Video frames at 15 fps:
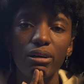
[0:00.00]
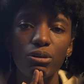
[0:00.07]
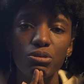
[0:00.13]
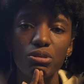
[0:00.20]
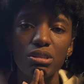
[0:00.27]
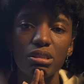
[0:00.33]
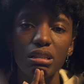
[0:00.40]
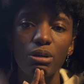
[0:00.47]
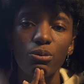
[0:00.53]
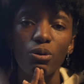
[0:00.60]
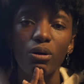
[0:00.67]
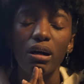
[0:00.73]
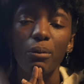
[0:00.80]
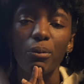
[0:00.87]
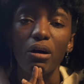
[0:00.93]
else it will
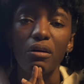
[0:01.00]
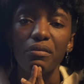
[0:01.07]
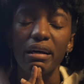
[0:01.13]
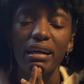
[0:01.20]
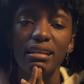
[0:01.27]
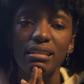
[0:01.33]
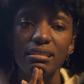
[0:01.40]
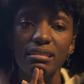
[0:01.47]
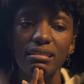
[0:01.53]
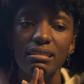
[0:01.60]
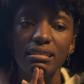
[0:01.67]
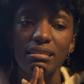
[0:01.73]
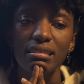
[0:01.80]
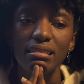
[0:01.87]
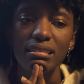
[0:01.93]
come off
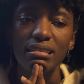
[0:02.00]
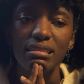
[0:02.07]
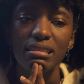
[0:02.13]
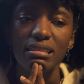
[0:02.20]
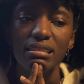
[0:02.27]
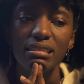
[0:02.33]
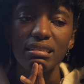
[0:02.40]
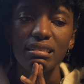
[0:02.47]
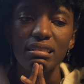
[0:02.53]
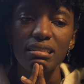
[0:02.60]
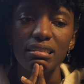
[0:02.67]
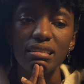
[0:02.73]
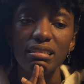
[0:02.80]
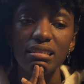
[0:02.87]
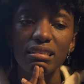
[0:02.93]
as
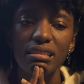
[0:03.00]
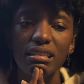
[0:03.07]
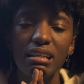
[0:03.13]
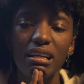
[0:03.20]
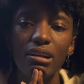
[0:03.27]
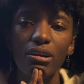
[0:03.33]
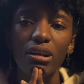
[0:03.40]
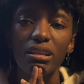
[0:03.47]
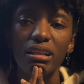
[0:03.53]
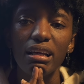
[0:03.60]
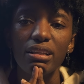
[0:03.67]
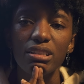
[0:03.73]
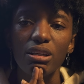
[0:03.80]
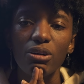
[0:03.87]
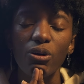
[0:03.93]

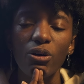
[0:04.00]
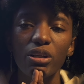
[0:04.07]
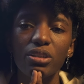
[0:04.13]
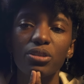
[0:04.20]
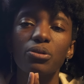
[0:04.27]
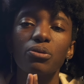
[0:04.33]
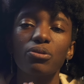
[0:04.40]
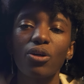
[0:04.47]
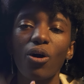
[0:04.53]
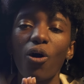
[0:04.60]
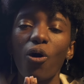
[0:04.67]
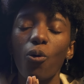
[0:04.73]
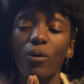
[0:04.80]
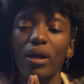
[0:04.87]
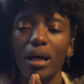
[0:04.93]
inauthentic or you'll
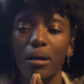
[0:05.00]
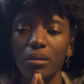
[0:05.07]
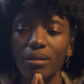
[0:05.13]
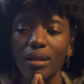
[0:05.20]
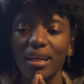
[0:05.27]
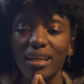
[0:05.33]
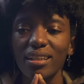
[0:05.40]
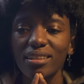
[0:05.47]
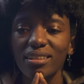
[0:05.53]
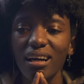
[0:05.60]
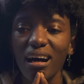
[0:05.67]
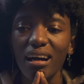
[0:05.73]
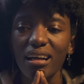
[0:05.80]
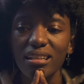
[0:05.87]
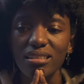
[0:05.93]
know when I like
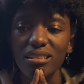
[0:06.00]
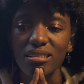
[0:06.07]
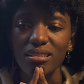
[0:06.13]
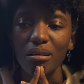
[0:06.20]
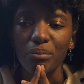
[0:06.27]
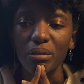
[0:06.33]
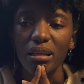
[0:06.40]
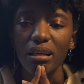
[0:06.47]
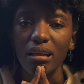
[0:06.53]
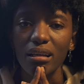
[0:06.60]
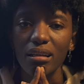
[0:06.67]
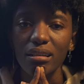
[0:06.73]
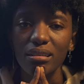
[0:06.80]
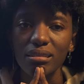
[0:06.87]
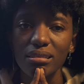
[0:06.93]
not into something.
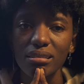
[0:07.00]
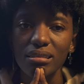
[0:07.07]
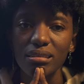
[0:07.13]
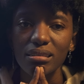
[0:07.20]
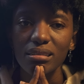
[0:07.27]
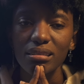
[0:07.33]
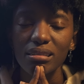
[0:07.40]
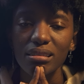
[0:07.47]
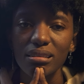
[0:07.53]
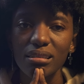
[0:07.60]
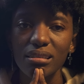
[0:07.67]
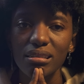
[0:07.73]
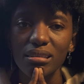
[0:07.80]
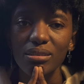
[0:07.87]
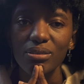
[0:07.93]

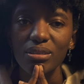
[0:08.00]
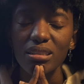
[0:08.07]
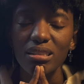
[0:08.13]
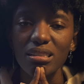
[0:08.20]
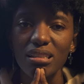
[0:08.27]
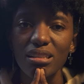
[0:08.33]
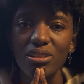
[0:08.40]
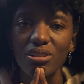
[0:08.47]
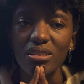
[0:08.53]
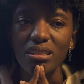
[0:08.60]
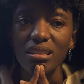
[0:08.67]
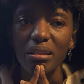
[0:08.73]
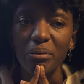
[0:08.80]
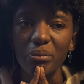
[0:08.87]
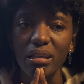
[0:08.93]
Which is
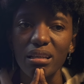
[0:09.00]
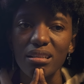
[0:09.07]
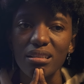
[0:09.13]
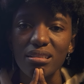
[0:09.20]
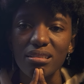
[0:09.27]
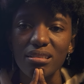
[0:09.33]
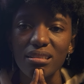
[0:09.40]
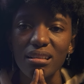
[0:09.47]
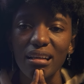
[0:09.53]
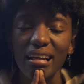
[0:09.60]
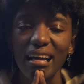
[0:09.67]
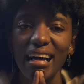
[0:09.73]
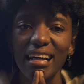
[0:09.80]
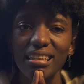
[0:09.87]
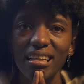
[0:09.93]
interesting because like
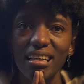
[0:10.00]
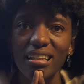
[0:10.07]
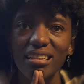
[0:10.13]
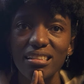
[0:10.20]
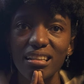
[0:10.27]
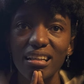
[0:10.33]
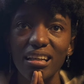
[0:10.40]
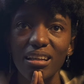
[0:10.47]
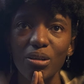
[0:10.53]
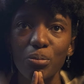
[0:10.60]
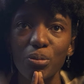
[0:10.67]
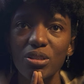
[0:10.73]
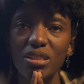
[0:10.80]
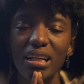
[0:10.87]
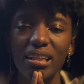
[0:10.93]
acting is like you're
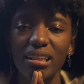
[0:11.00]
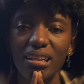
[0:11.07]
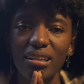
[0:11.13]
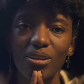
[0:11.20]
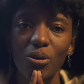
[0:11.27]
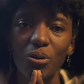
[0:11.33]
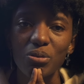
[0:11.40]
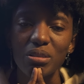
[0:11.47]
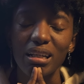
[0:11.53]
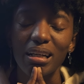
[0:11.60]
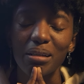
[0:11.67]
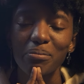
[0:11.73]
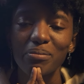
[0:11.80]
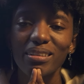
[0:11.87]
pretending the whole time.